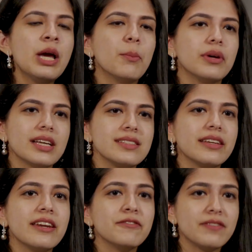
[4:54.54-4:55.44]
But as
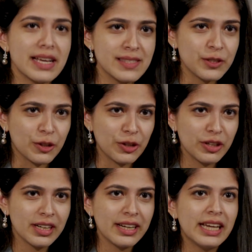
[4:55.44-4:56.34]
an
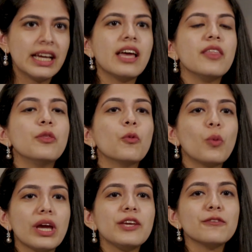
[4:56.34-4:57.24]
investor, the
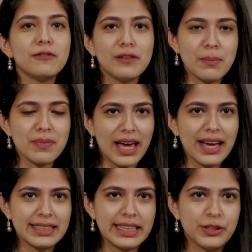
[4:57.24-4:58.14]
way you flip
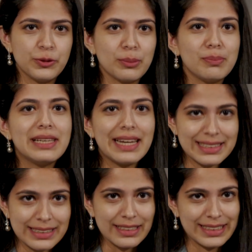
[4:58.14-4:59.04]
that into a
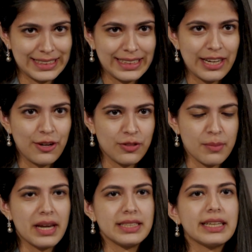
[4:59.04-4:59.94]
pleasant
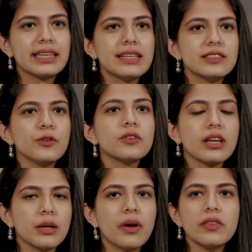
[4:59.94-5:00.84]
arithmetic is you
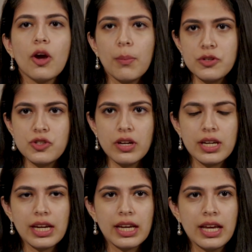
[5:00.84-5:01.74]
think about the
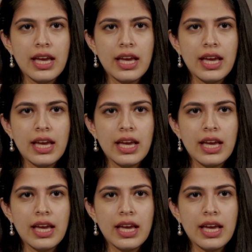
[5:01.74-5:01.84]
opportunity.